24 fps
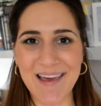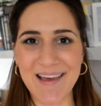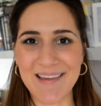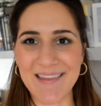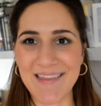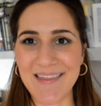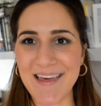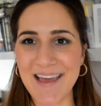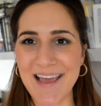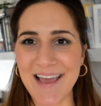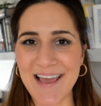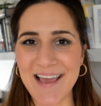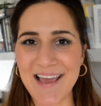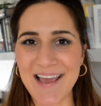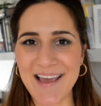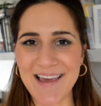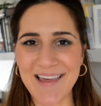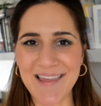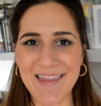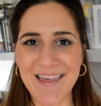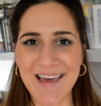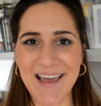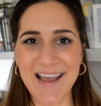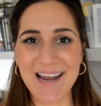
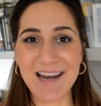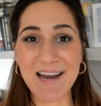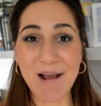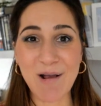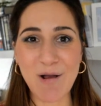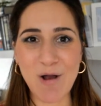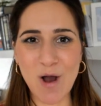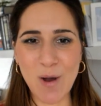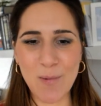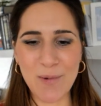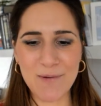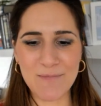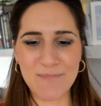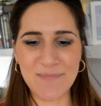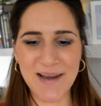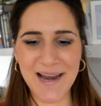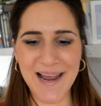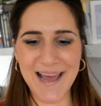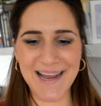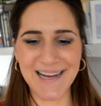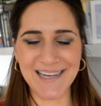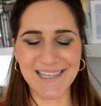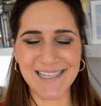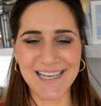they're in a common
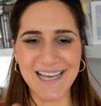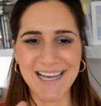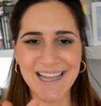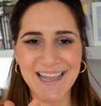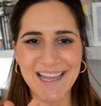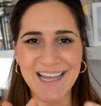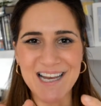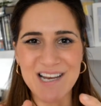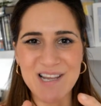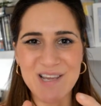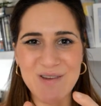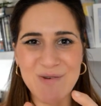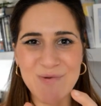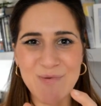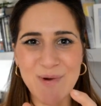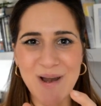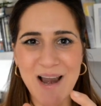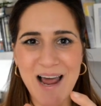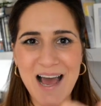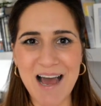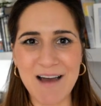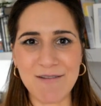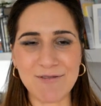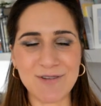place, and then you will
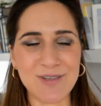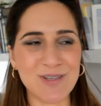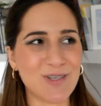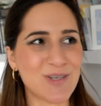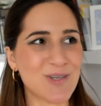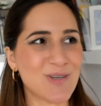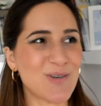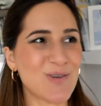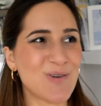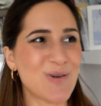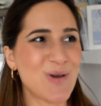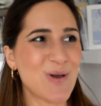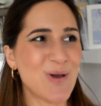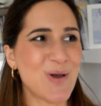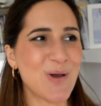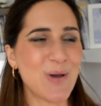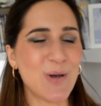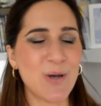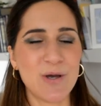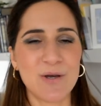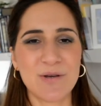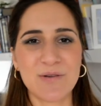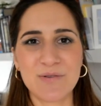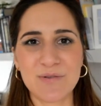have to
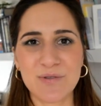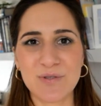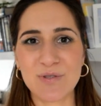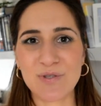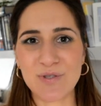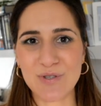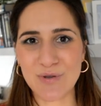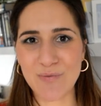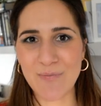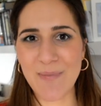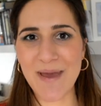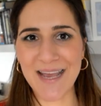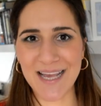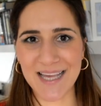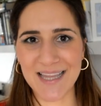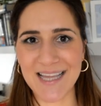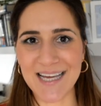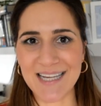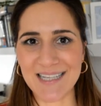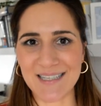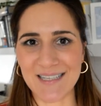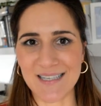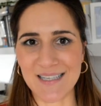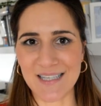make
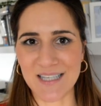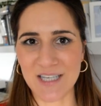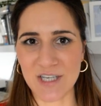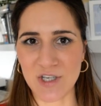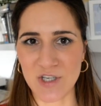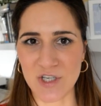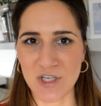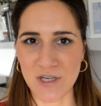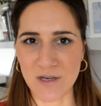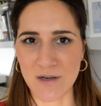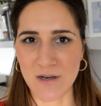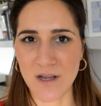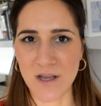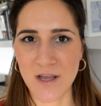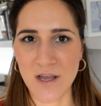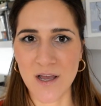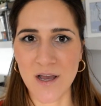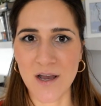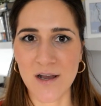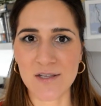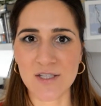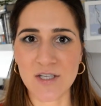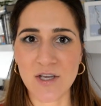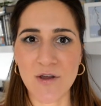that decision.
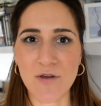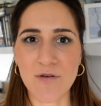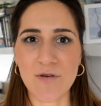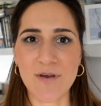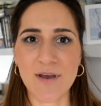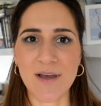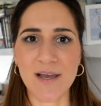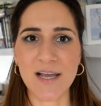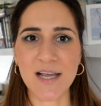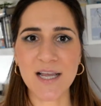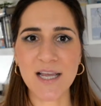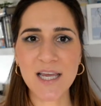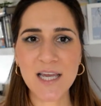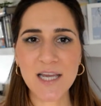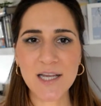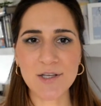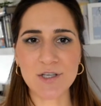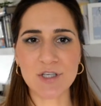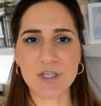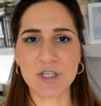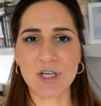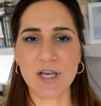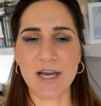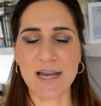So
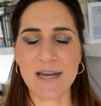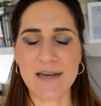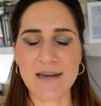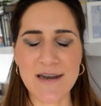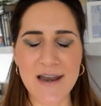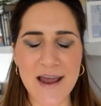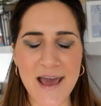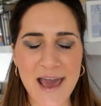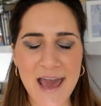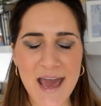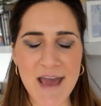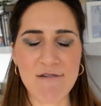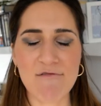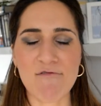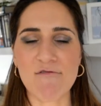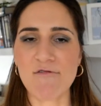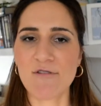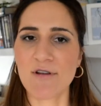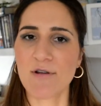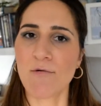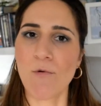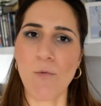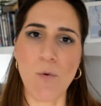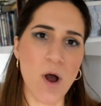each and
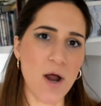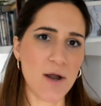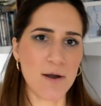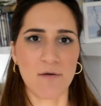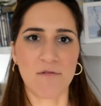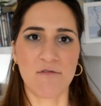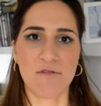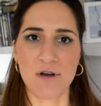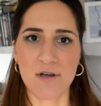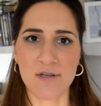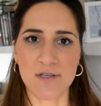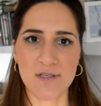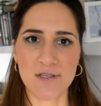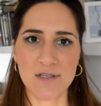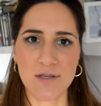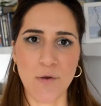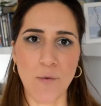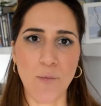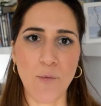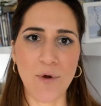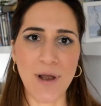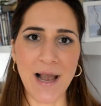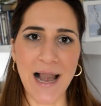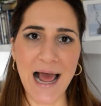every one of us
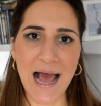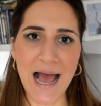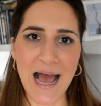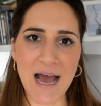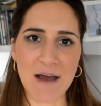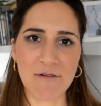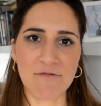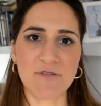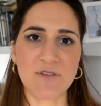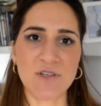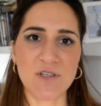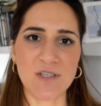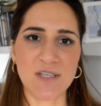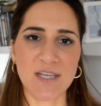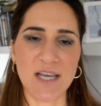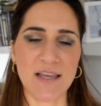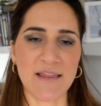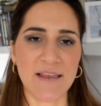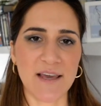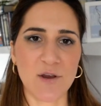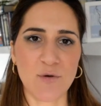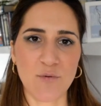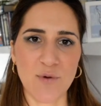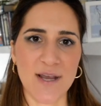will have to say
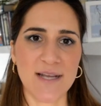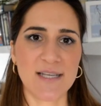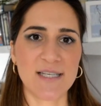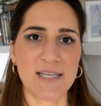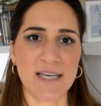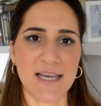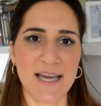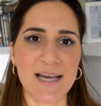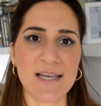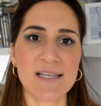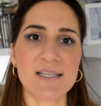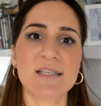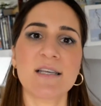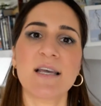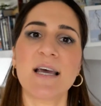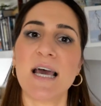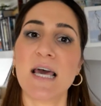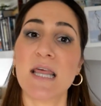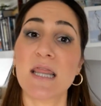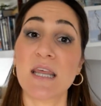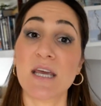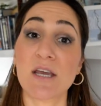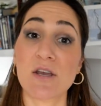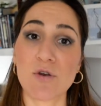the great yes
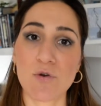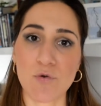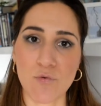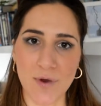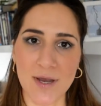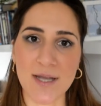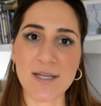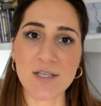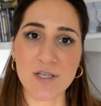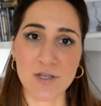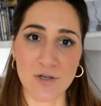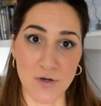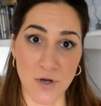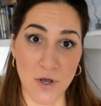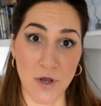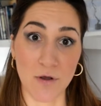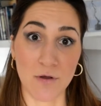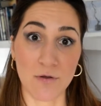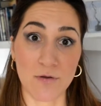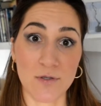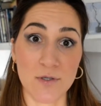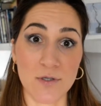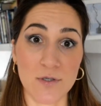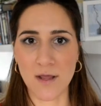and the great no.
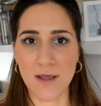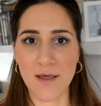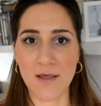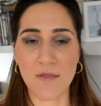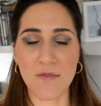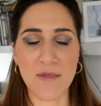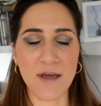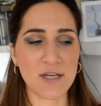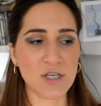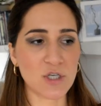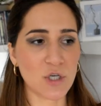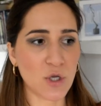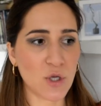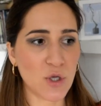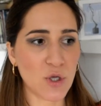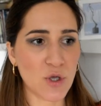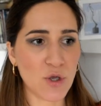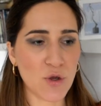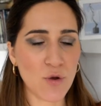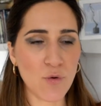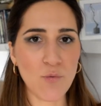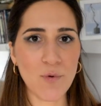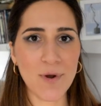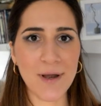That
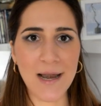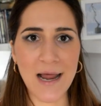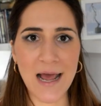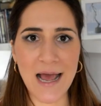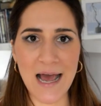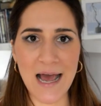you will